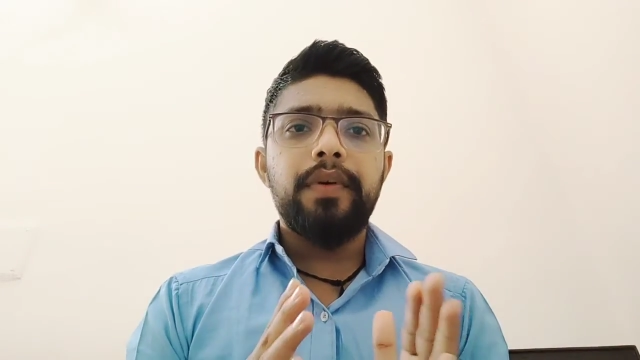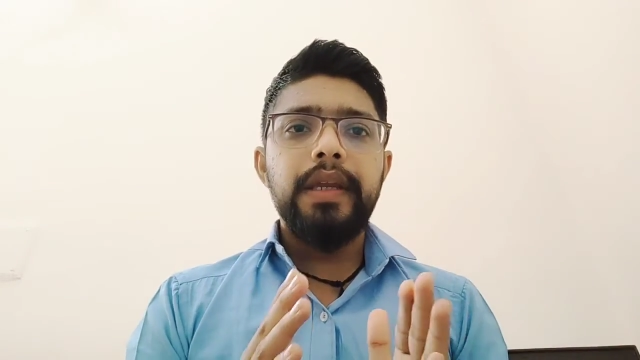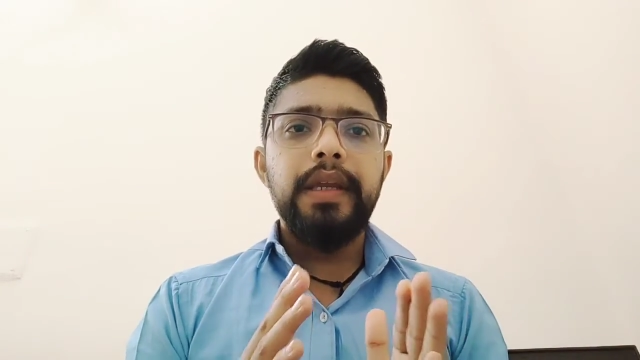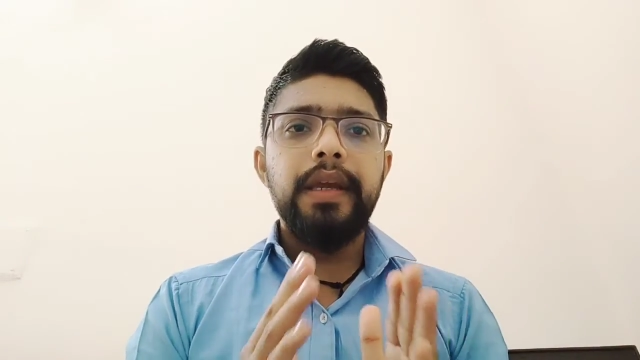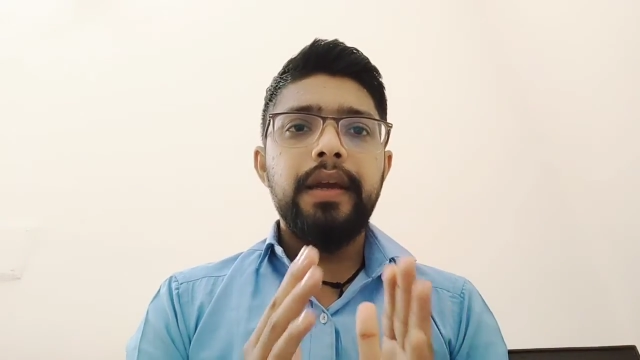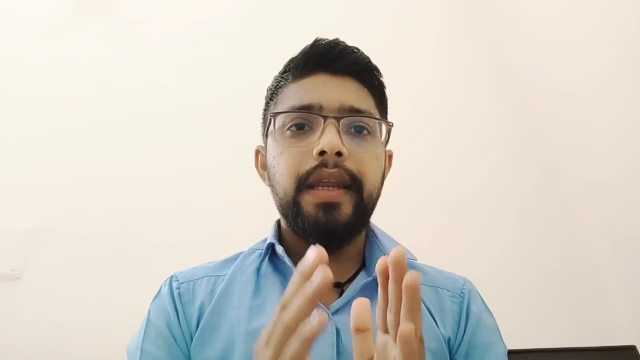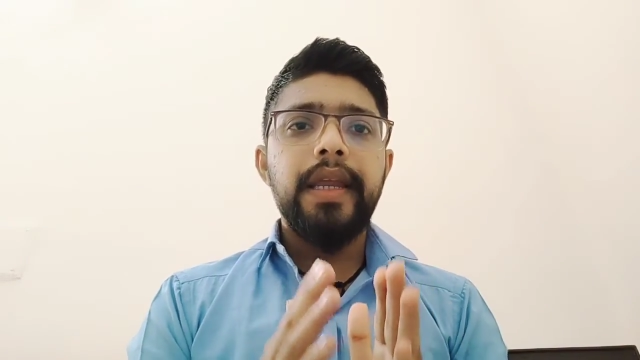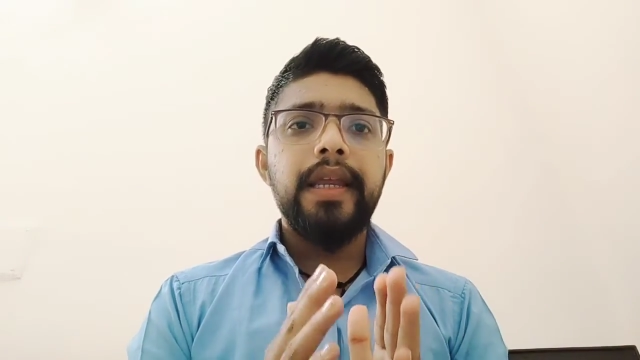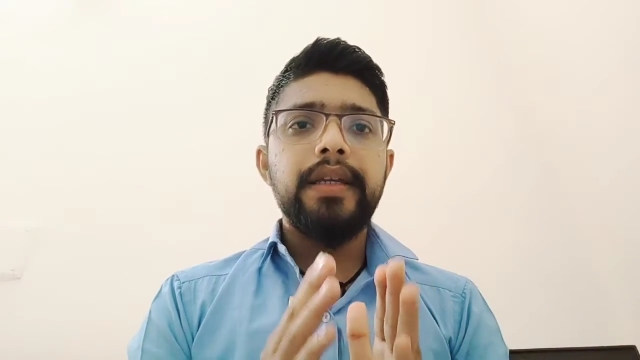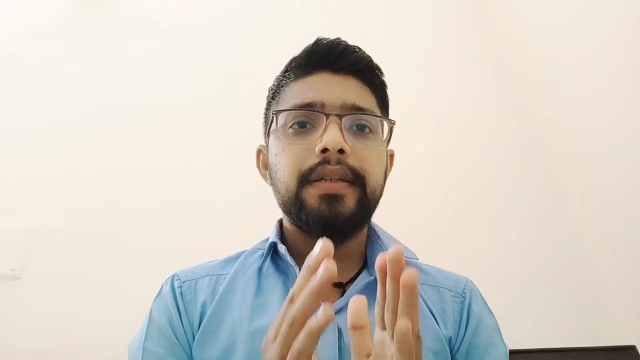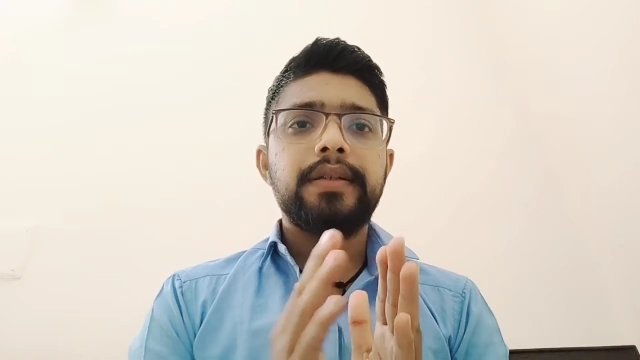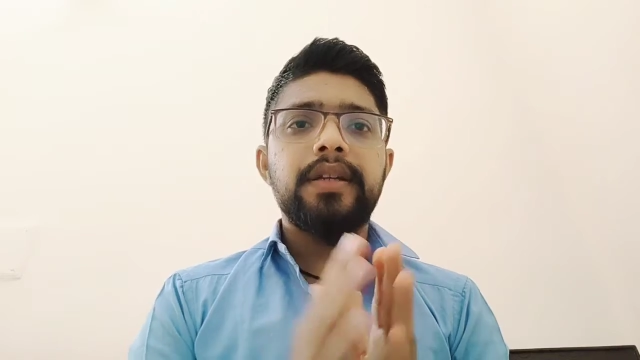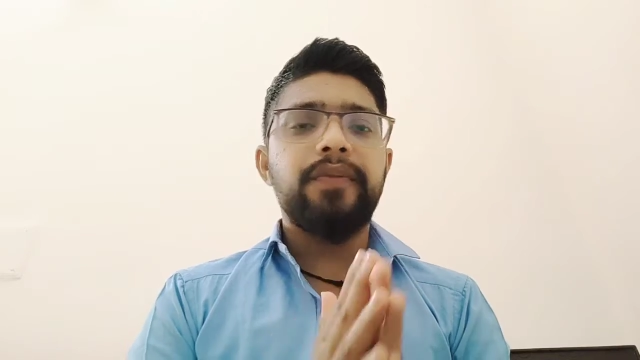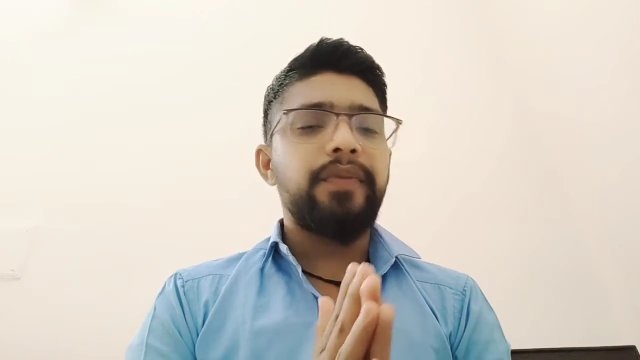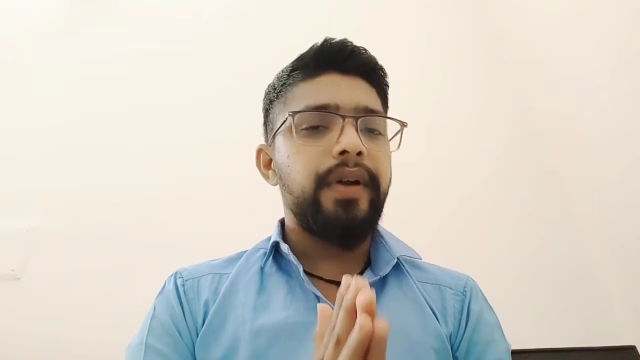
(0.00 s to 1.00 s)
hearing is
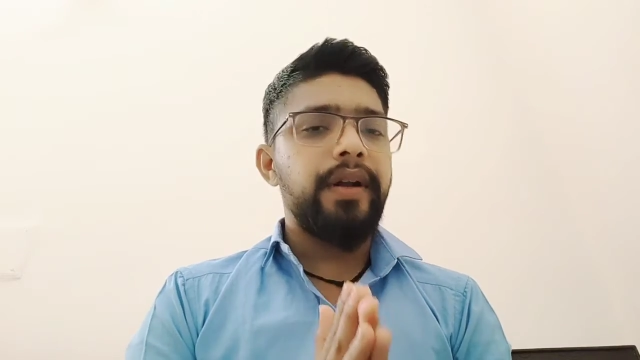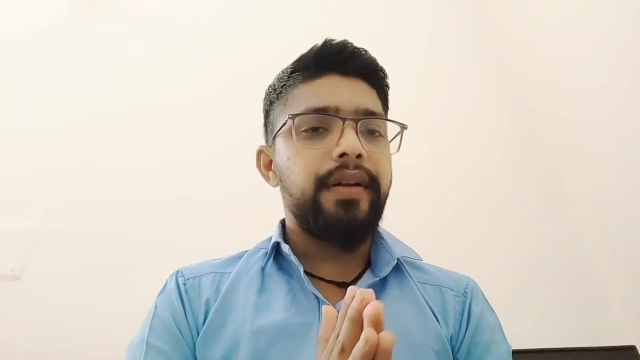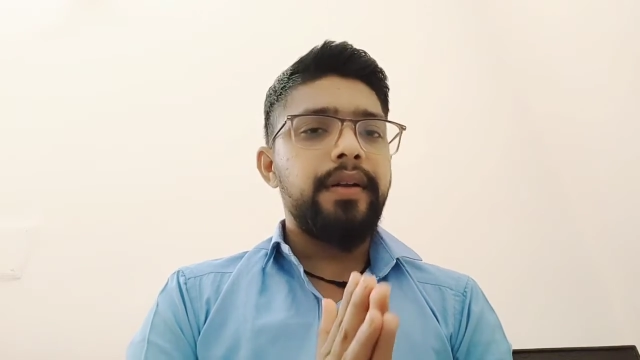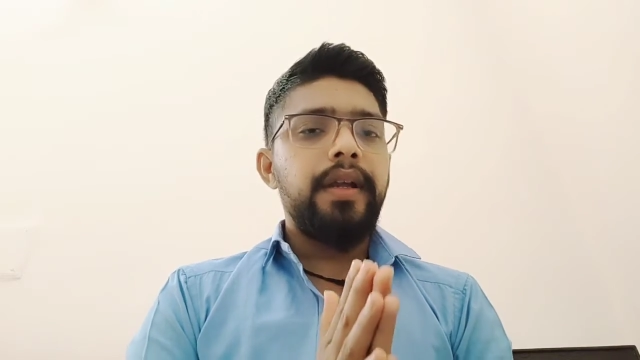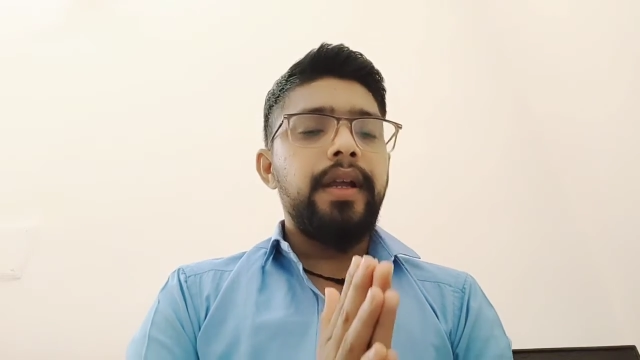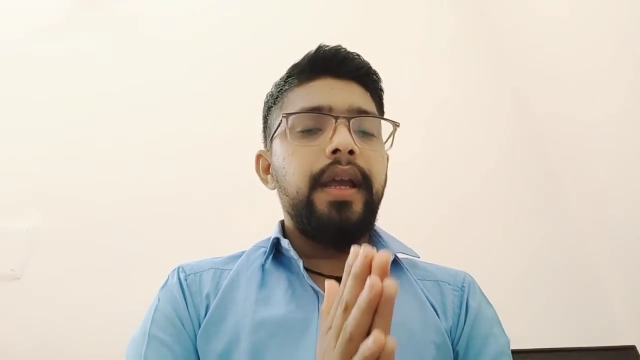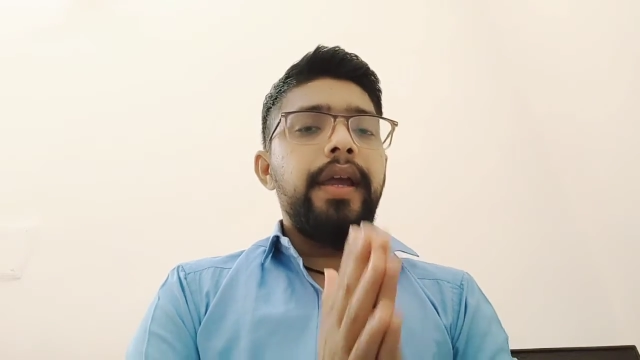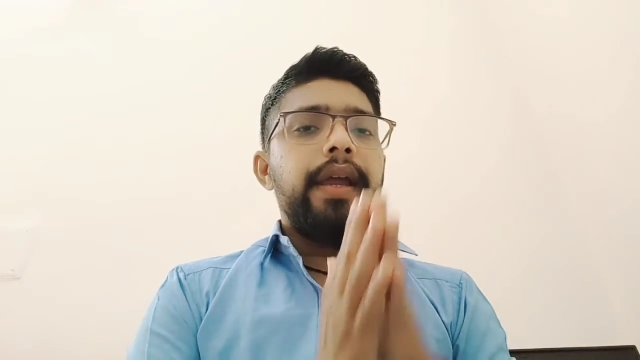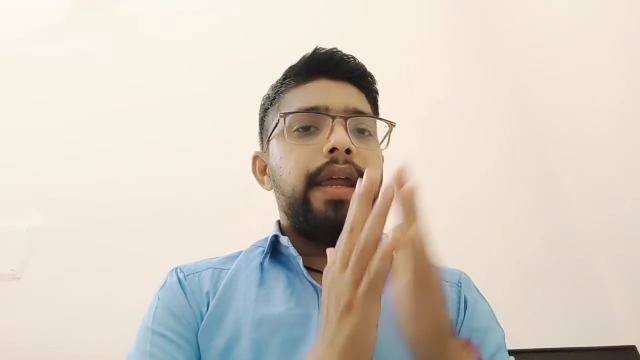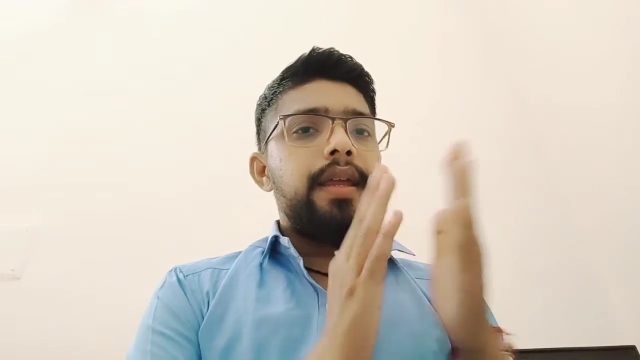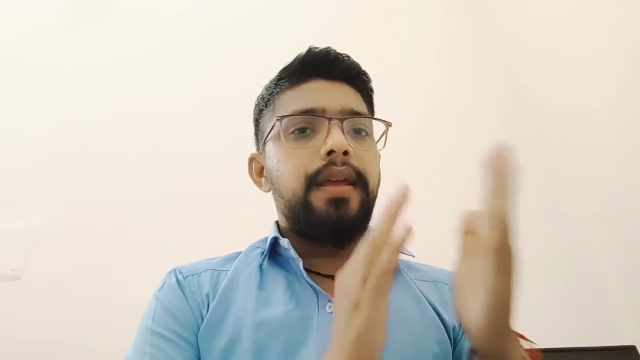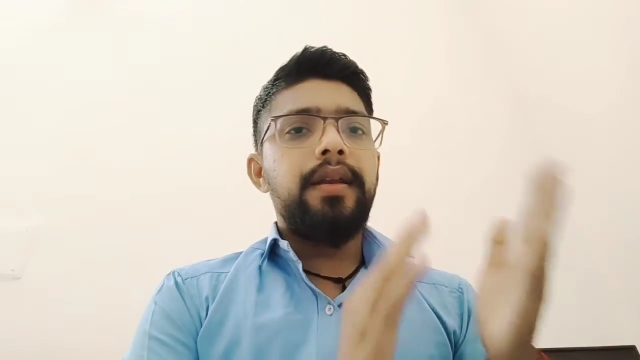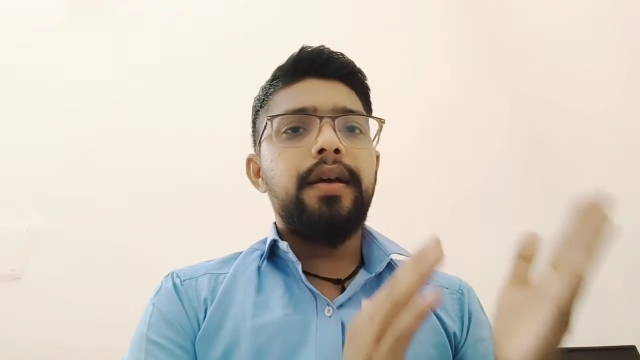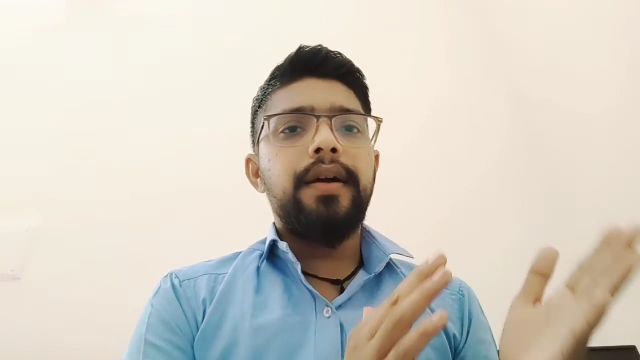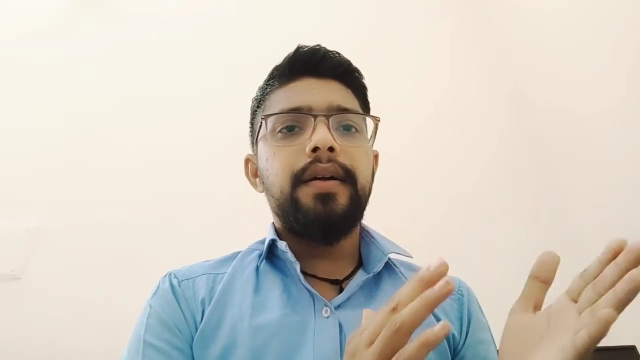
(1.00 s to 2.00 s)
different.
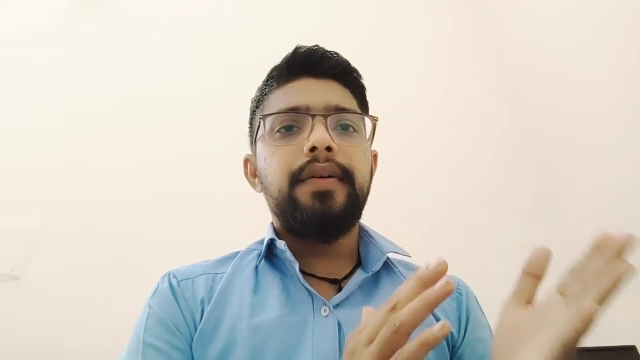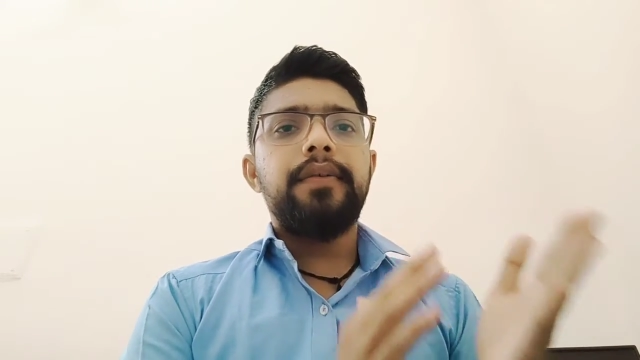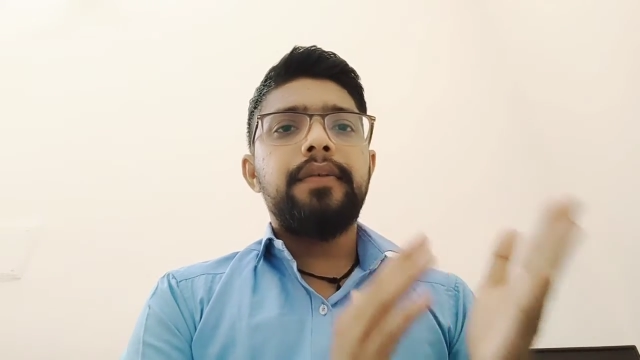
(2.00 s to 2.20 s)
In a